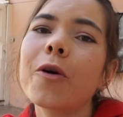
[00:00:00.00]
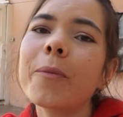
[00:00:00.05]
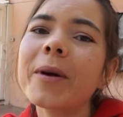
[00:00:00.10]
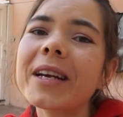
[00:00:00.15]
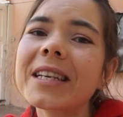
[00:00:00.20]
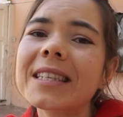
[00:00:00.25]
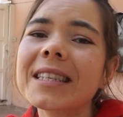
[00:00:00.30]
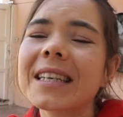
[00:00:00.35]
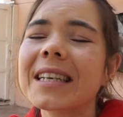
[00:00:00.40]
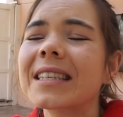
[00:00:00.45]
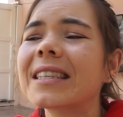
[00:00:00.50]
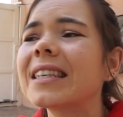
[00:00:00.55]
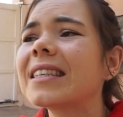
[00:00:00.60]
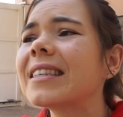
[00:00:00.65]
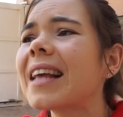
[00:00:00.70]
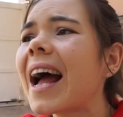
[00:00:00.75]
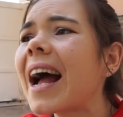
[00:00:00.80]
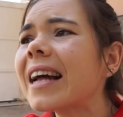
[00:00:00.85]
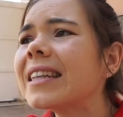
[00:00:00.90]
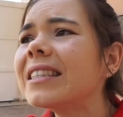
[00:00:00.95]

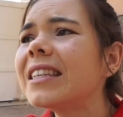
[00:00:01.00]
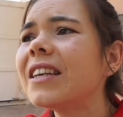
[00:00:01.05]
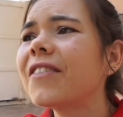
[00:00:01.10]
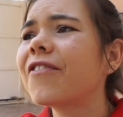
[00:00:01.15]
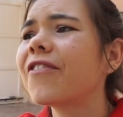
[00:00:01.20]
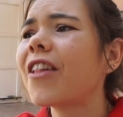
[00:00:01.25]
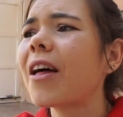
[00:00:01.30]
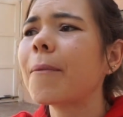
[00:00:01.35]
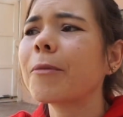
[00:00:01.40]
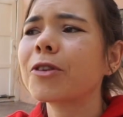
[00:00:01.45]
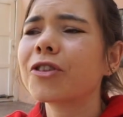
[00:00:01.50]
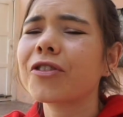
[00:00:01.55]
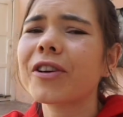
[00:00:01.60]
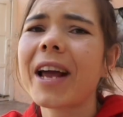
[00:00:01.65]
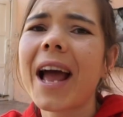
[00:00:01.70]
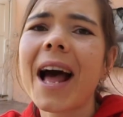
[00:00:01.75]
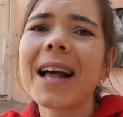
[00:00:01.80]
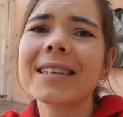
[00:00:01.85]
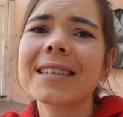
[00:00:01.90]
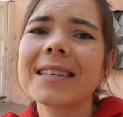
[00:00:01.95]
omega-6s,
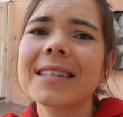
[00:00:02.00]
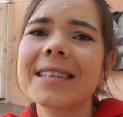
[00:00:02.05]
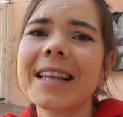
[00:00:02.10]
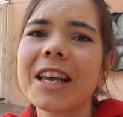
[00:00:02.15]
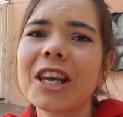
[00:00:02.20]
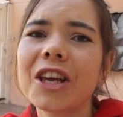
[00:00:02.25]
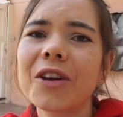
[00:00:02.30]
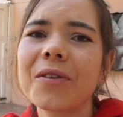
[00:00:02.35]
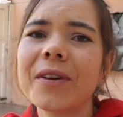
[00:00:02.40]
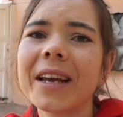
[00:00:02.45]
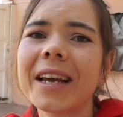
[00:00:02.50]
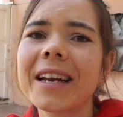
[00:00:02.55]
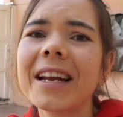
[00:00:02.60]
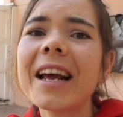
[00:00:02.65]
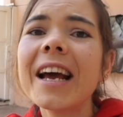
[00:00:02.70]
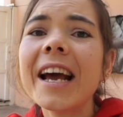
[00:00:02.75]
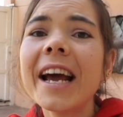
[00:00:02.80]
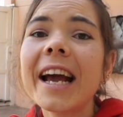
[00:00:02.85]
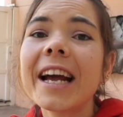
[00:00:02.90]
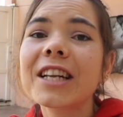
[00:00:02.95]
anti-inflammatory acids that you need.